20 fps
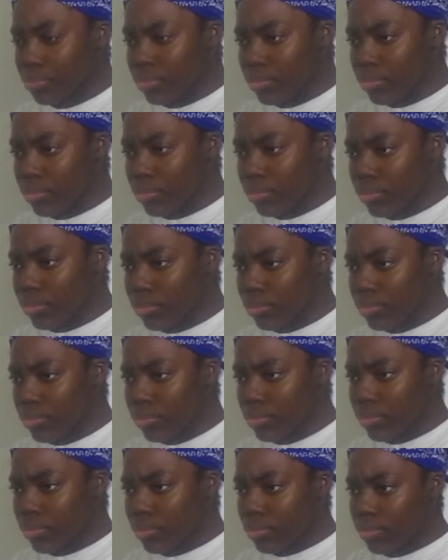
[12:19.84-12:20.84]
Got
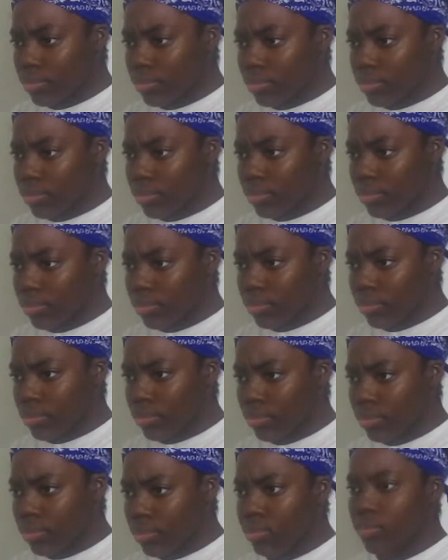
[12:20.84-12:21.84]
popsicle sticks. Yep.
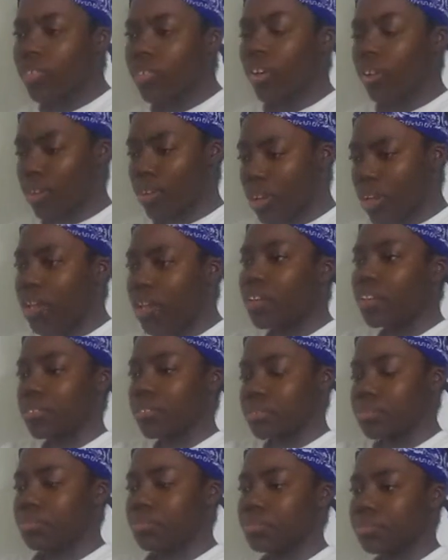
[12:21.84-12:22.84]
Okay.
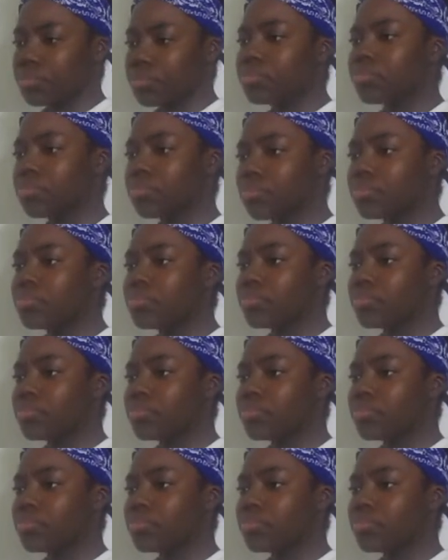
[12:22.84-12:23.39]
plain ones and